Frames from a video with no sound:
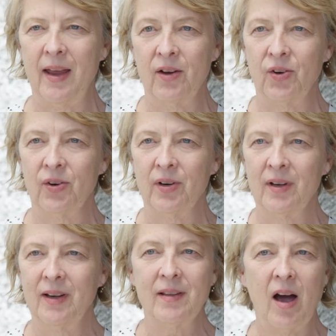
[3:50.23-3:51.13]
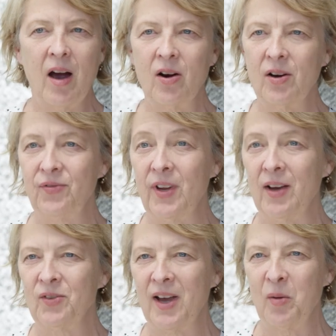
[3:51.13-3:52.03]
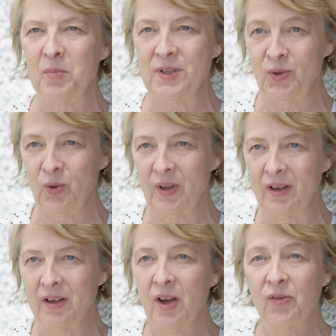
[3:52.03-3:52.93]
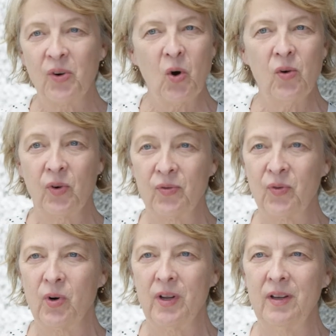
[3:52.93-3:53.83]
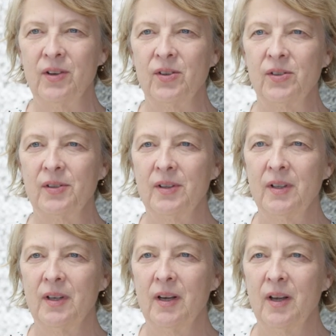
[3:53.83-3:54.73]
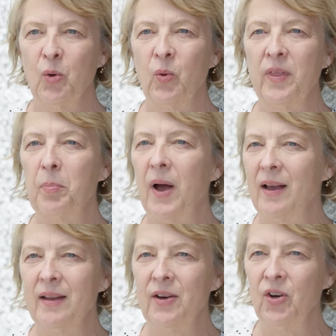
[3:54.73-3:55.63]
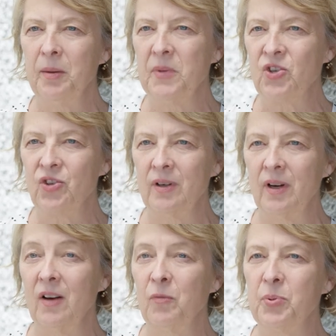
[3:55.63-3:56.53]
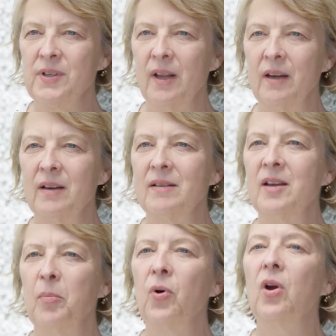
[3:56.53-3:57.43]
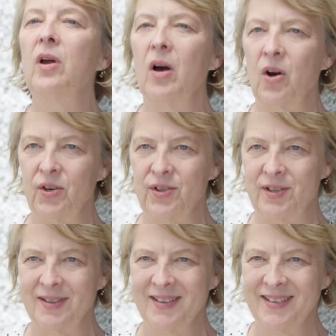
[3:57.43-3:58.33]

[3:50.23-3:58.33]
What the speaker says: anchor in the heart of downtown Missoula for over 40 years, with a pioneering mission of presenting contemporary art.